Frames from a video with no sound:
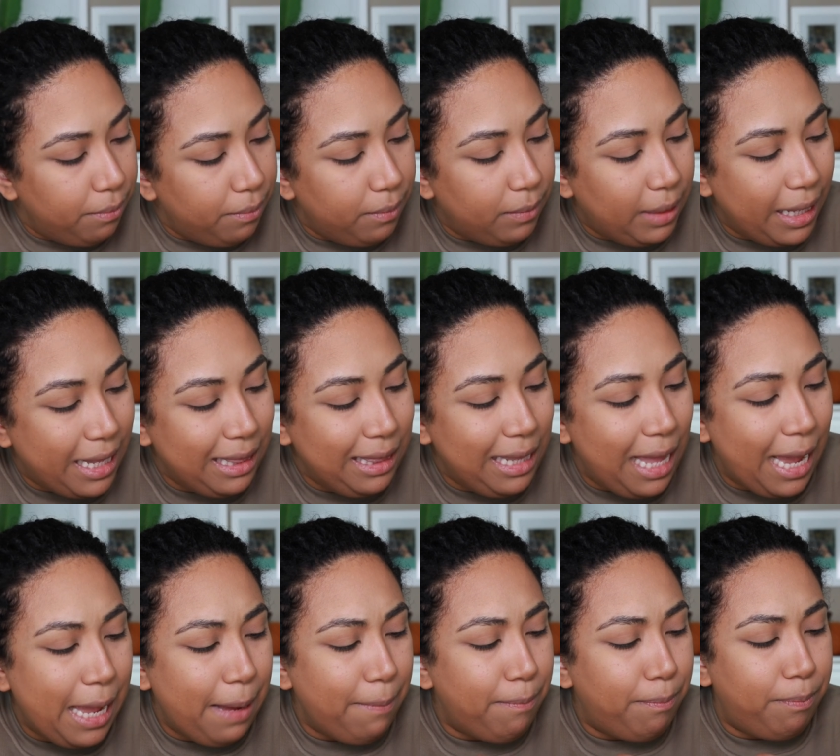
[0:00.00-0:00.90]
like a
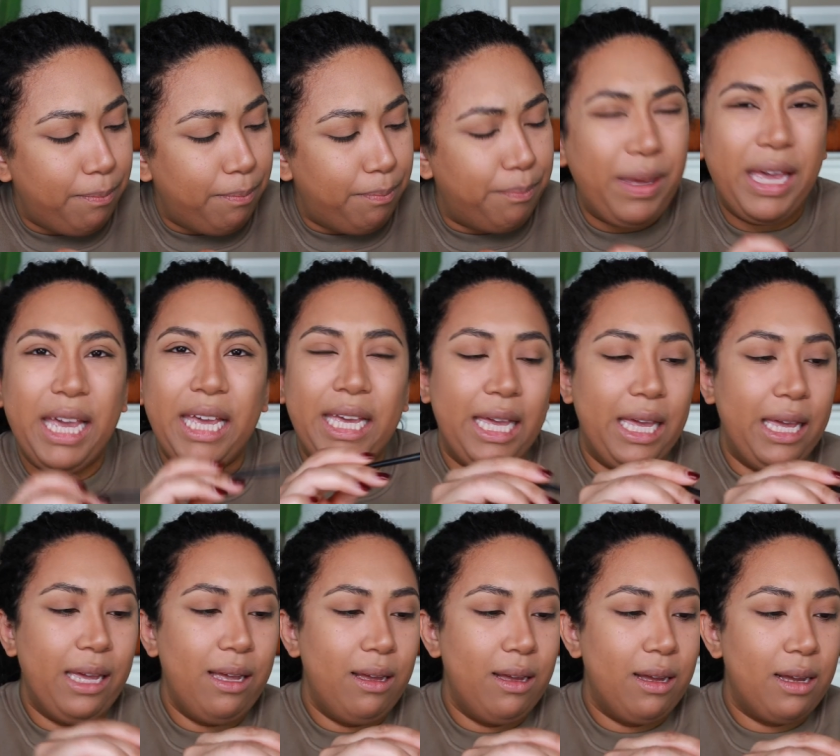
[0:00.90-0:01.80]
light
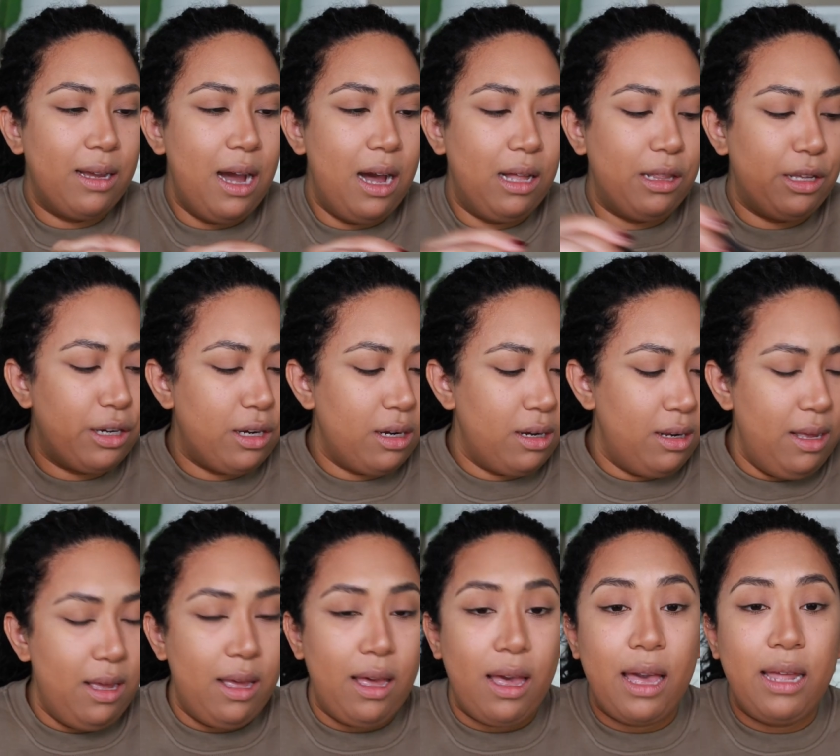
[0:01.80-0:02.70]
pinky color,
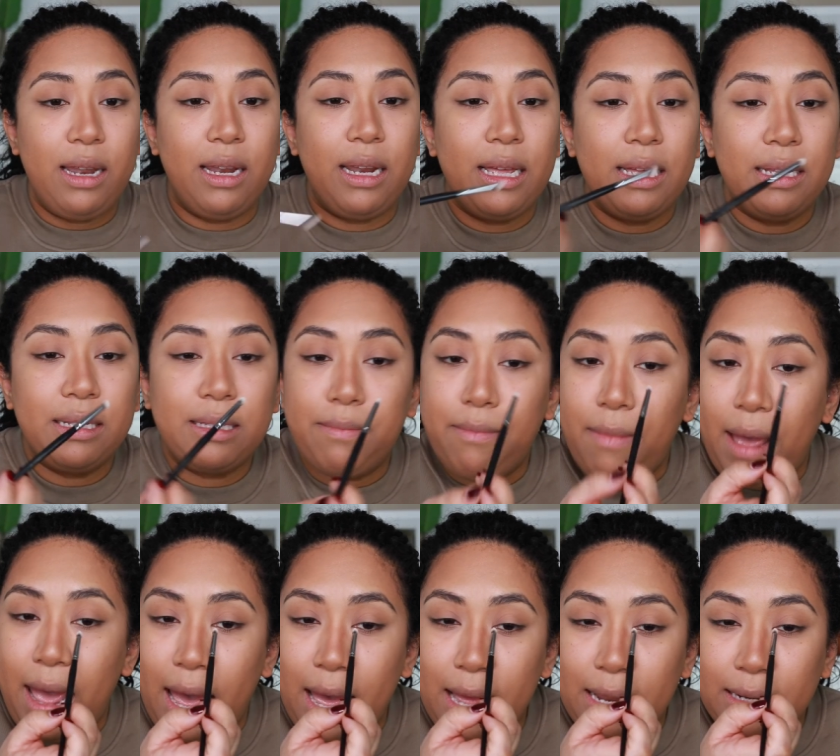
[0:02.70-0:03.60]
and it is
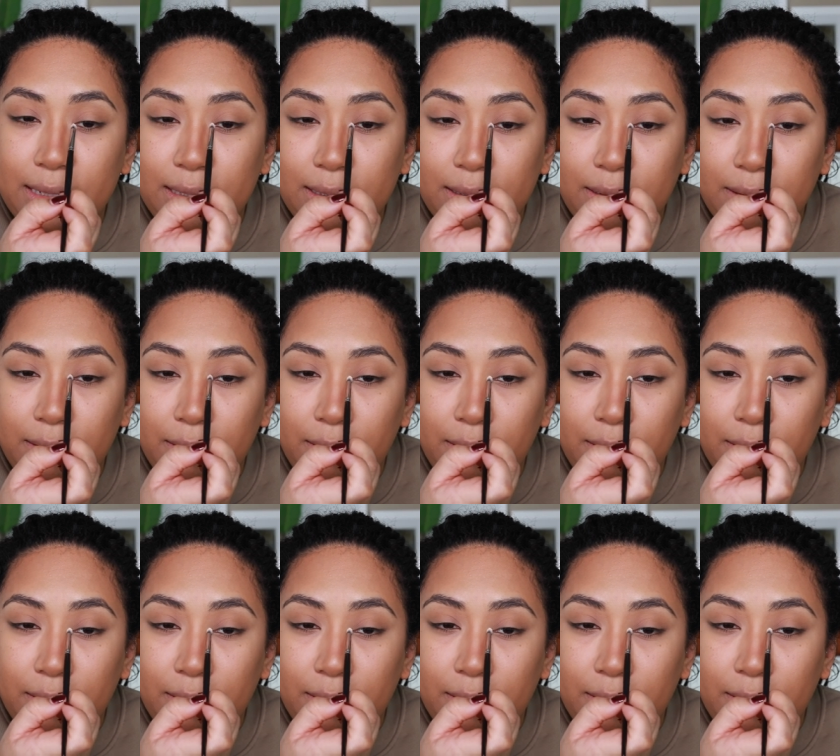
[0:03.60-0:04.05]
matte,